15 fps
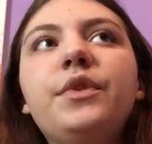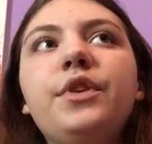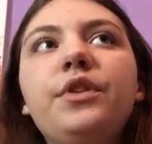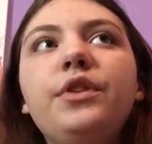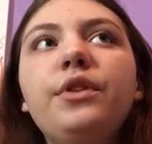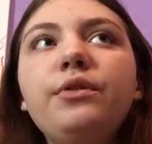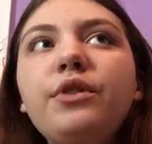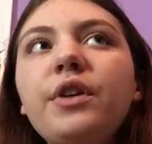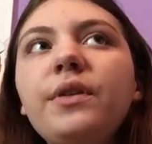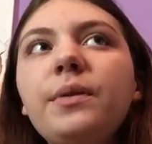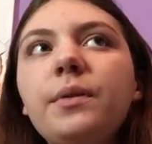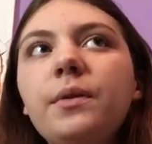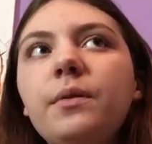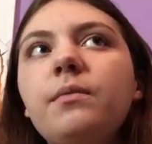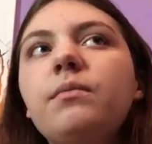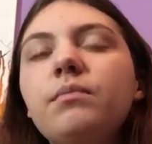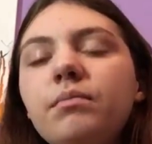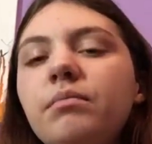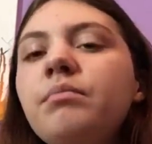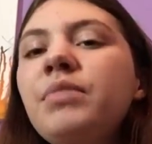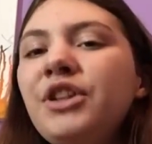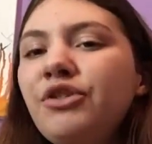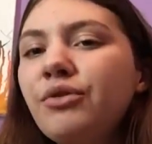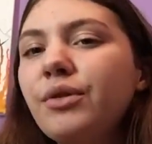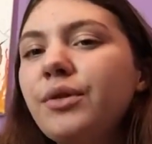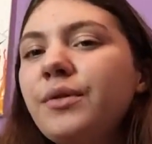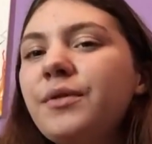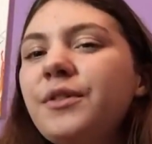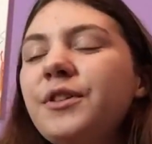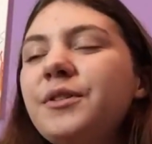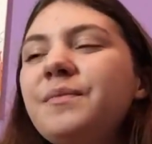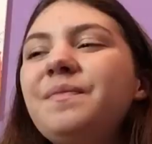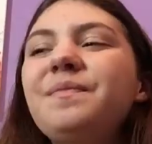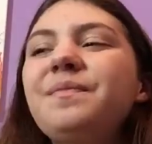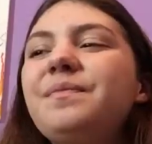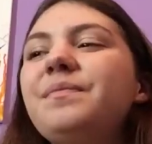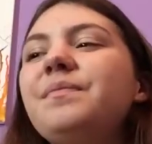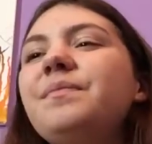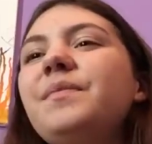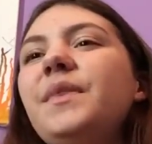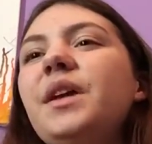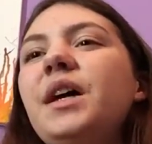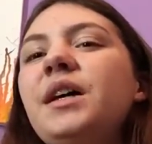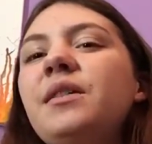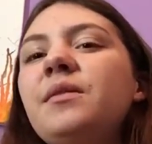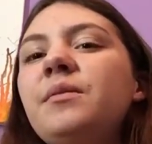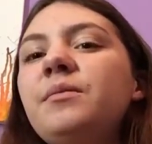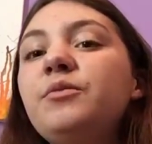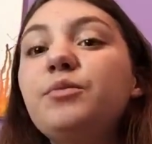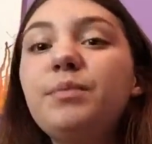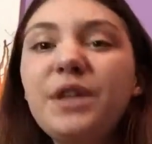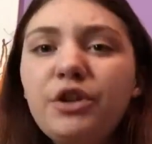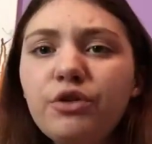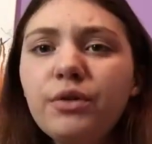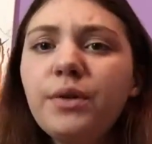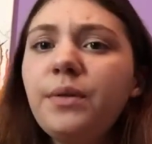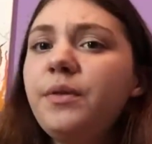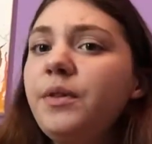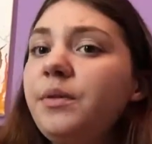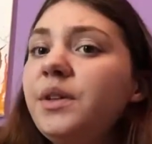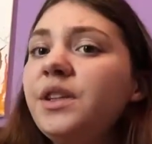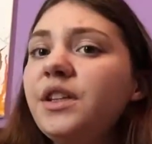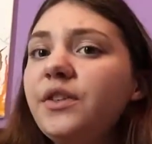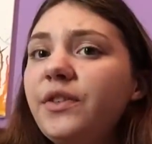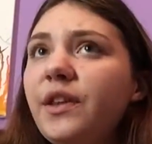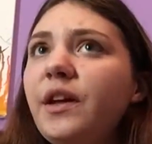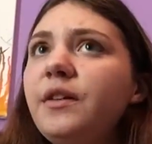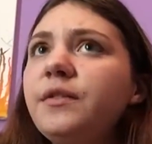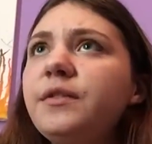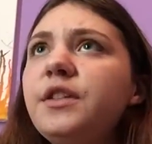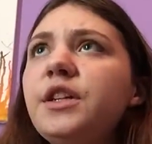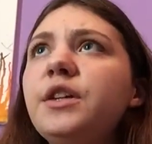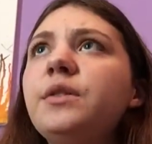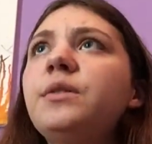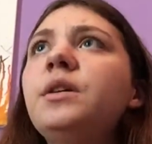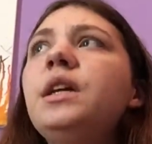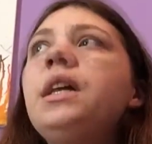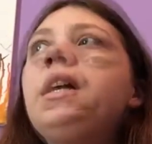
So just be truthful. Be truthful with yourself too.